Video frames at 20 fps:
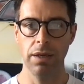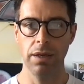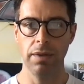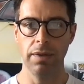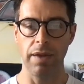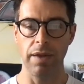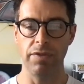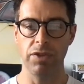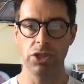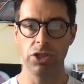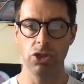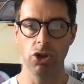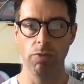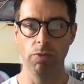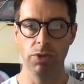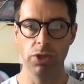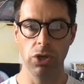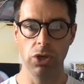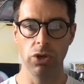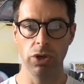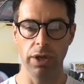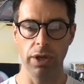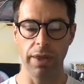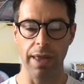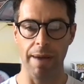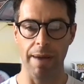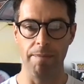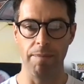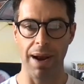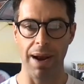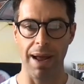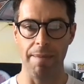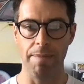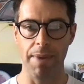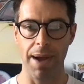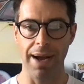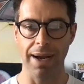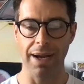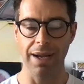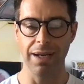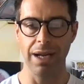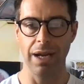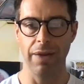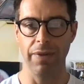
They've stopped to look at that black bag and now